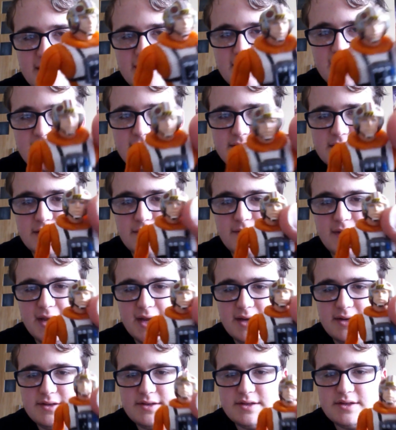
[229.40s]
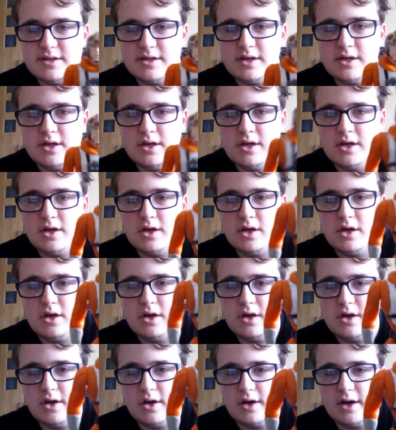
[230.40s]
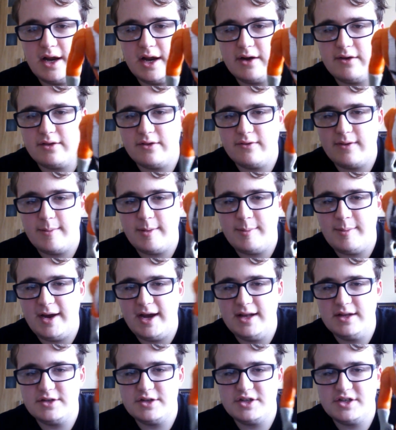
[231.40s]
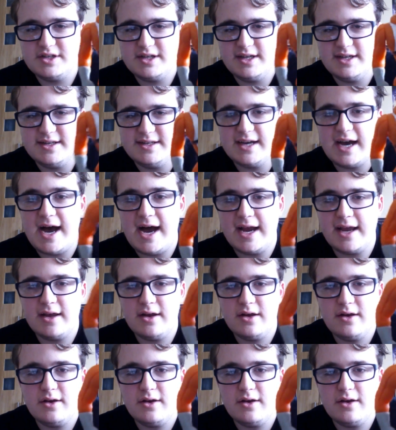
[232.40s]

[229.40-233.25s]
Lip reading: into the face, unlike the Rebel pilots such as the Dak